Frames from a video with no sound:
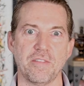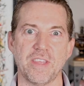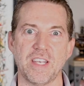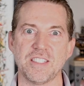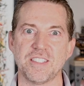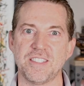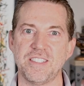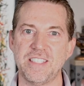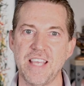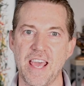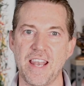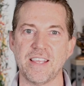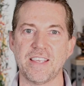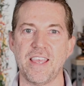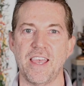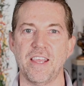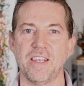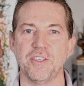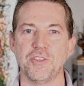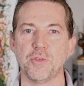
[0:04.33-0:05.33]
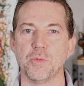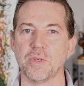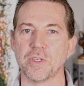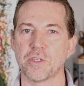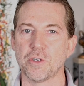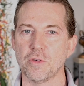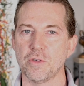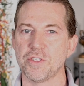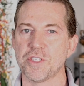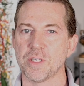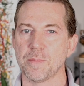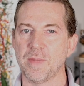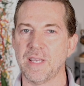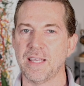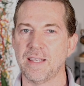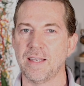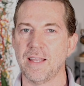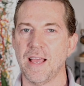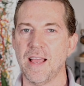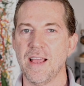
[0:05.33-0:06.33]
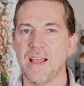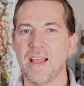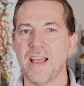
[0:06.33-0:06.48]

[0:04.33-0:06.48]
that is dedicated to encouraging men